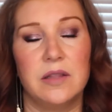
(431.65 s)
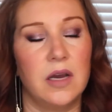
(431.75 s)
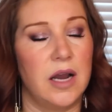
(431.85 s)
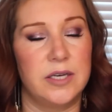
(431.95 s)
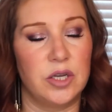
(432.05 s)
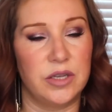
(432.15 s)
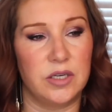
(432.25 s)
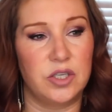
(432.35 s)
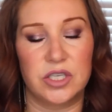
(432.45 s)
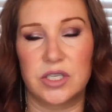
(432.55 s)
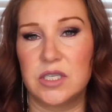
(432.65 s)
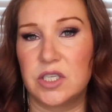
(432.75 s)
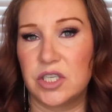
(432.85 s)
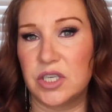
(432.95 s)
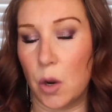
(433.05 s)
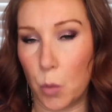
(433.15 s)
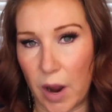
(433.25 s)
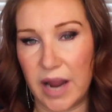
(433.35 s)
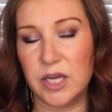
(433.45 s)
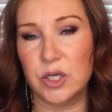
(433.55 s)
and there's just no
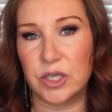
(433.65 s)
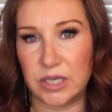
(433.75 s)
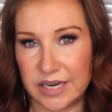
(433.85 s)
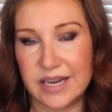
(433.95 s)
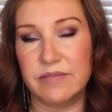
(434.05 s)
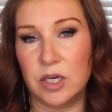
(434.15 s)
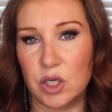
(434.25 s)
way you should leave